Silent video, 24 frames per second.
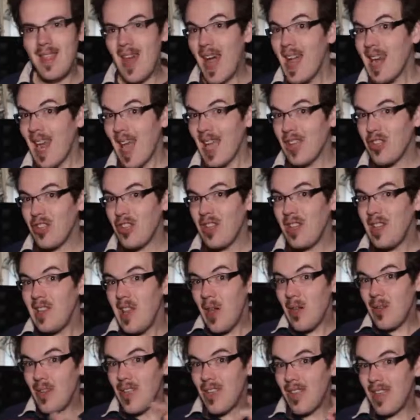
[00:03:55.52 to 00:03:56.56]
That action
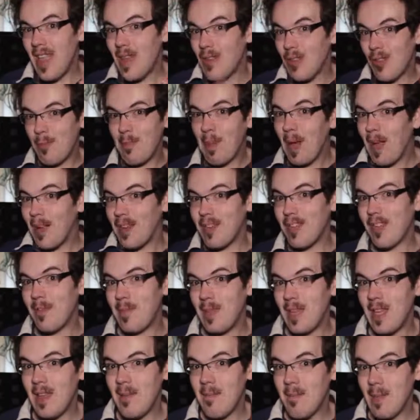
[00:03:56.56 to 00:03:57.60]
alone has now sparked
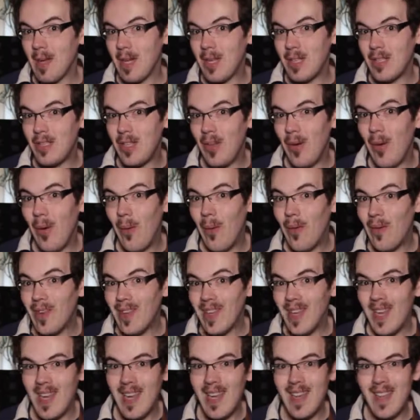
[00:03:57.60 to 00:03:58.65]
something in Makoto.
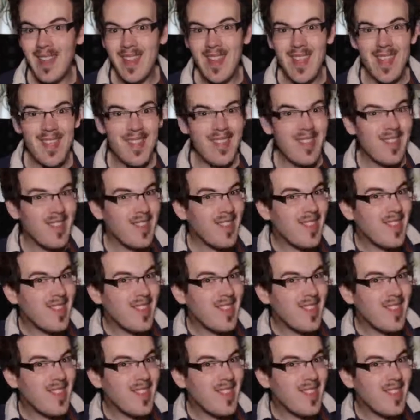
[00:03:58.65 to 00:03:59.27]
It is...